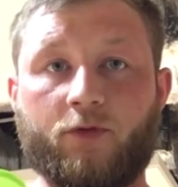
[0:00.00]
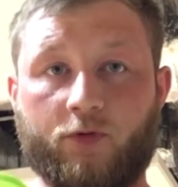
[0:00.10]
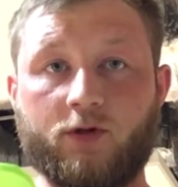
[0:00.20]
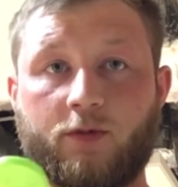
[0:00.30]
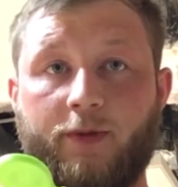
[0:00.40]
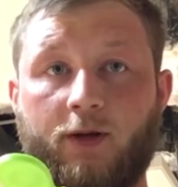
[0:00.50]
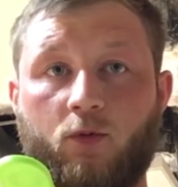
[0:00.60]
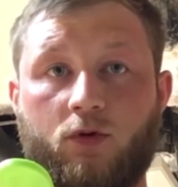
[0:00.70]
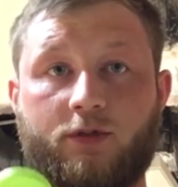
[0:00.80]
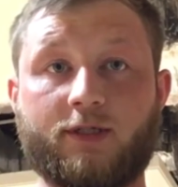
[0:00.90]
Milliliter
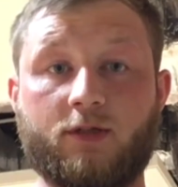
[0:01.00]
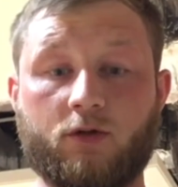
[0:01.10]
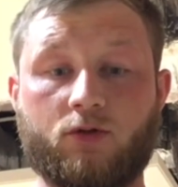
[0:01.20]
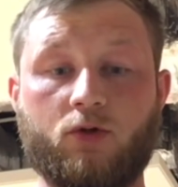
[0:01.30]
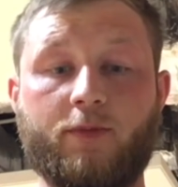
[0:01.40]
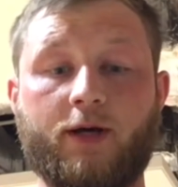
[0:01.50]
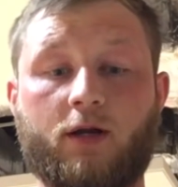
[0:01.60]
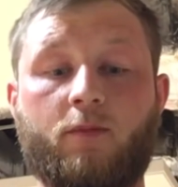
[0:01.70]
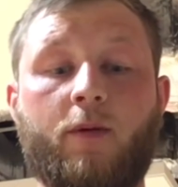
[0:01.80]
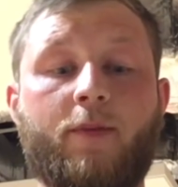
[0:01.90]
water is not too bad.
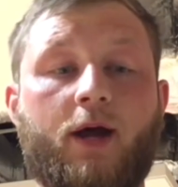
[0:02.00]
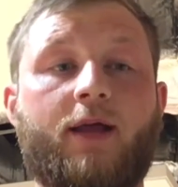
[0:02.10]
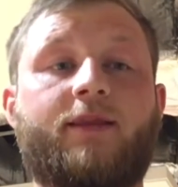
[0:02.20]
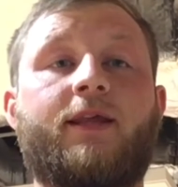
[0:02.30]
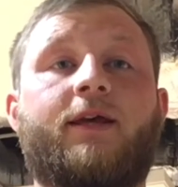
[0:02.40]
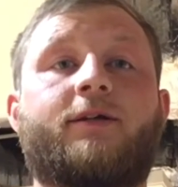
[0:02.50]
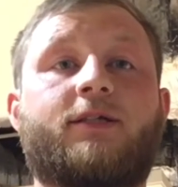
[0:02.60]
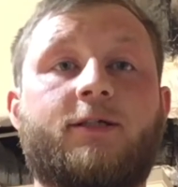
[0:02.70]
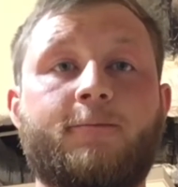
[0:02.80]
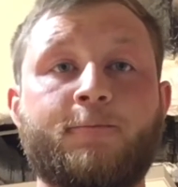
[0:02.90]
I remember I had
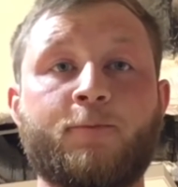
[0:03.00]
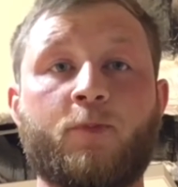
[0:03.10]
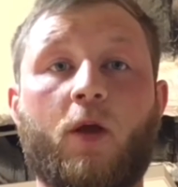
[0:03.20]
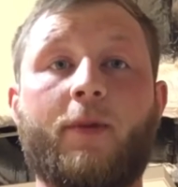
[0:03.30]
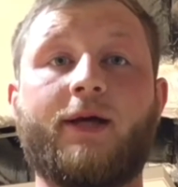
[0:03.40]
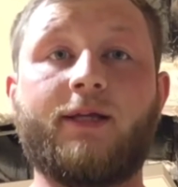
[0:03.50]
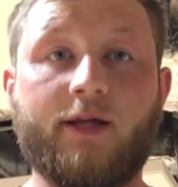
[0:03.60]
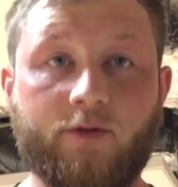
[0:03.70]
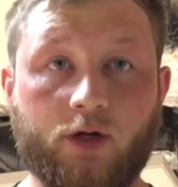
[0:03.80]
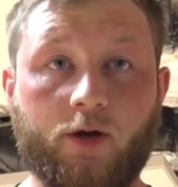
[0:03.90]
this about a
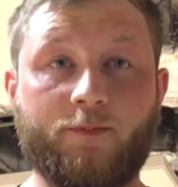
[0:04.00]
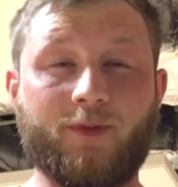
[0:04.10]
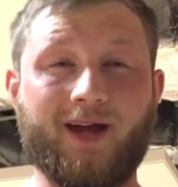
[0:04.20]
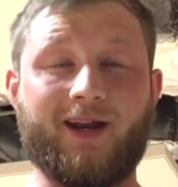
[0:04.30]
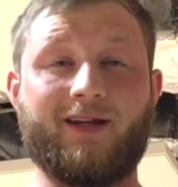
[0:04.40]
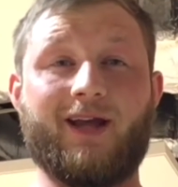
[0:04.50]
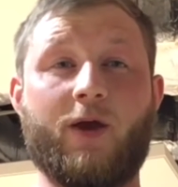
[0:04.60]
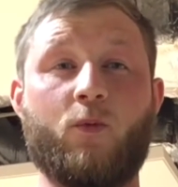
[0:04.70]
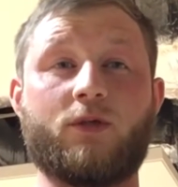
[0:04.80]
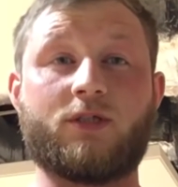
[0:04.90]
year ago and
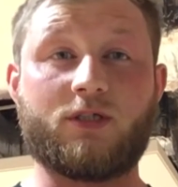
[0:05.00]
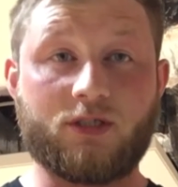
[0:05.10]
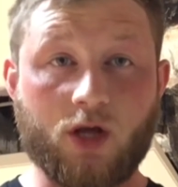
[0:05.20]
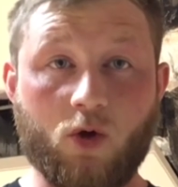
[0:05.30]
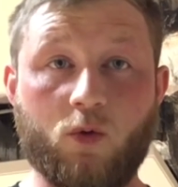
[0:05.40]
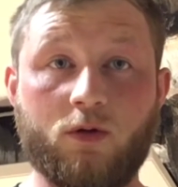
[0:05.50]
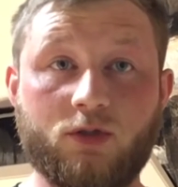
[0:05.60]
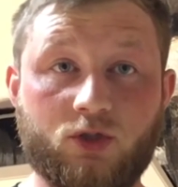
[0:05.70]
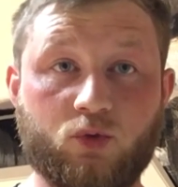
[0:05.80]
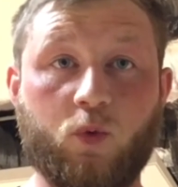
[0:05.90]
it was so
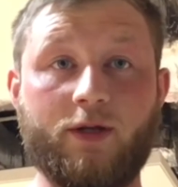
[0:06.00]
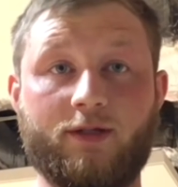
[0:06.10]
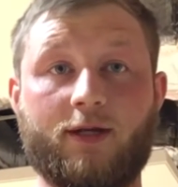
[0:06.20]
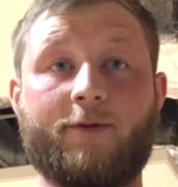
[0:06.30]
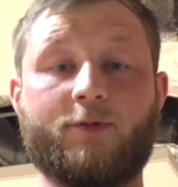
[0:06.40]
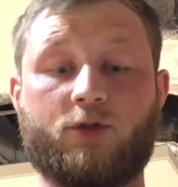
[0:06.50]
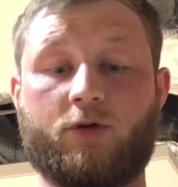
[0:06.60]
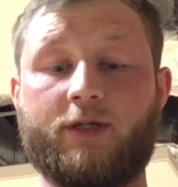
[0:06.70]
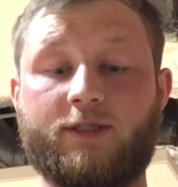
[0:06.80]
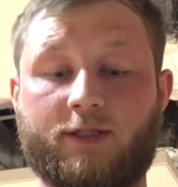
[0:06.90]
sweet, it was
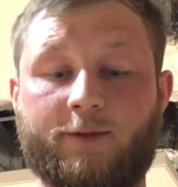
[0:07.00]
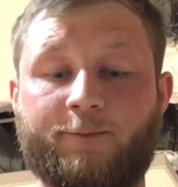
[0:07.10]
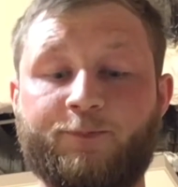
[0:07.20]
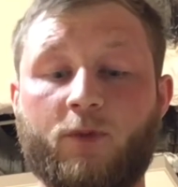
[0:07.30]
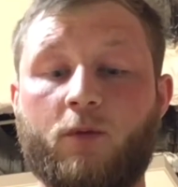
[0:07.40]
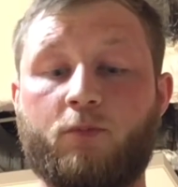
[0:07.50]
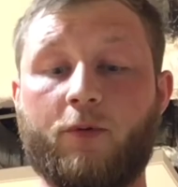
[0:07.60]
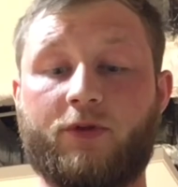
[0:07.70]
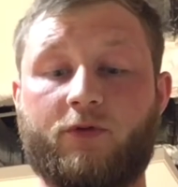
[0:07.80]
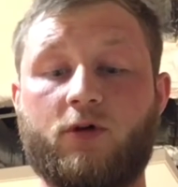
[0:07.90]
crazy. But
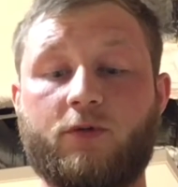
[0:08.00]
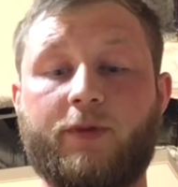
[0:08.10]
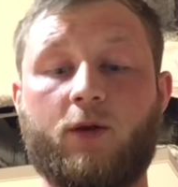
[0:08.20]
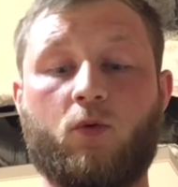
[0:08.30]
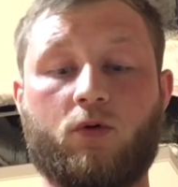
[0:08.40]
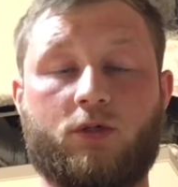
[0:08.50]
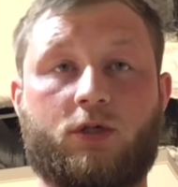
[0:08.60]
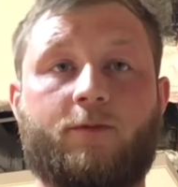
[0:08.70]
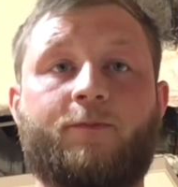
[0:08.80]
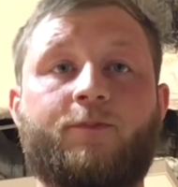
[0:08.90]
with 300 milliliter
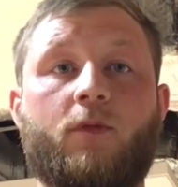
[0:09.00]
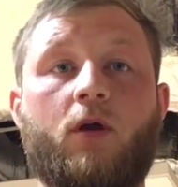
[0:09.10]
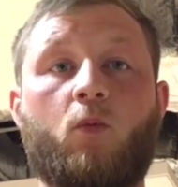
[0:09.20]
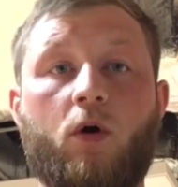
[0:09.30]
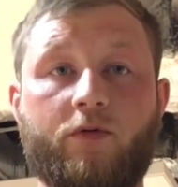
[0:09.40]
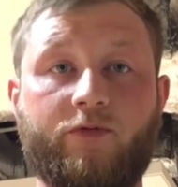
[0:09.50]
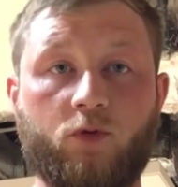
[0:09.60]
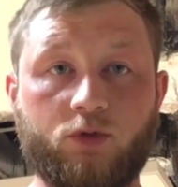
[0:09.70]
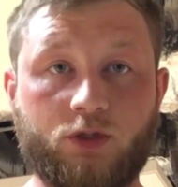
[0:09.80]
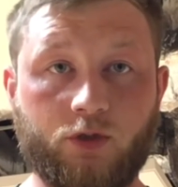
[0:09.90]
water, one
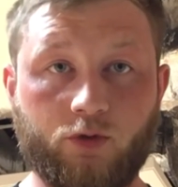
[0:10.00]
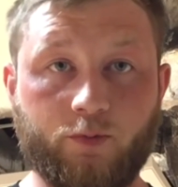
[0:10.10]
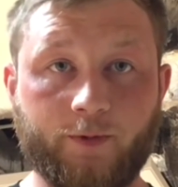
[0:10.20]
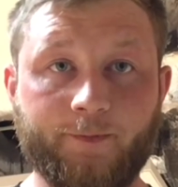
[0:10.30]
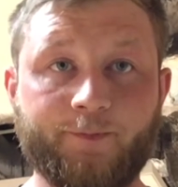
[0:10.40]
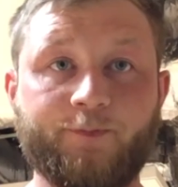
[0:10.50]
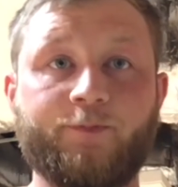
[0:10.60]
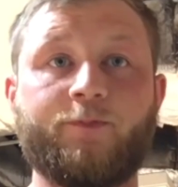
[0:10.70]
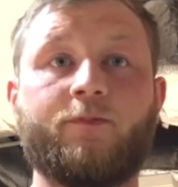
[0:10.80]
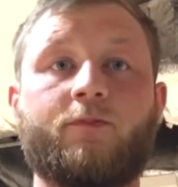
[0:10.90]
full scoop,
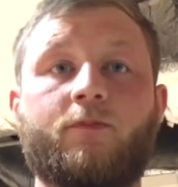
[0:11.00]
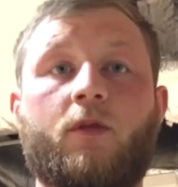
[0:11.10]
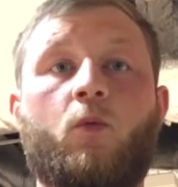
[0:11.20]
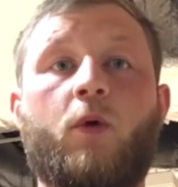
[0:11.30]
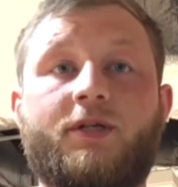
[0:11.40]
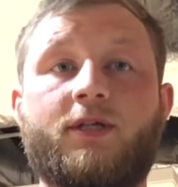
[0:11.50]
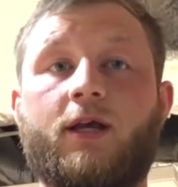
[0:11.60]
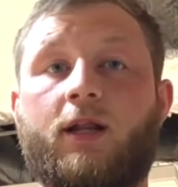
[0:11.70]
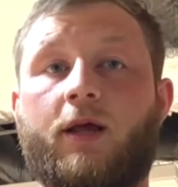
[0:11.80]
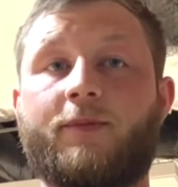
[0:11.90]
which they
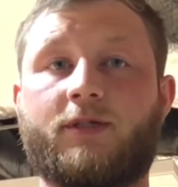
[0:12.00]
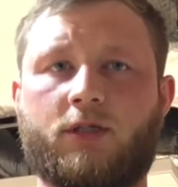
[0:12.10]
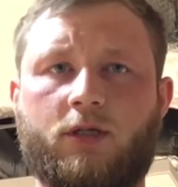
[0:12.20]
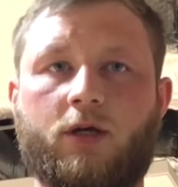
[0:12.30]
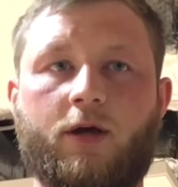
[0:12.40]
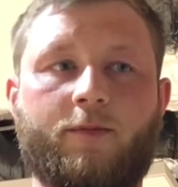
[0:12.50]
claim is the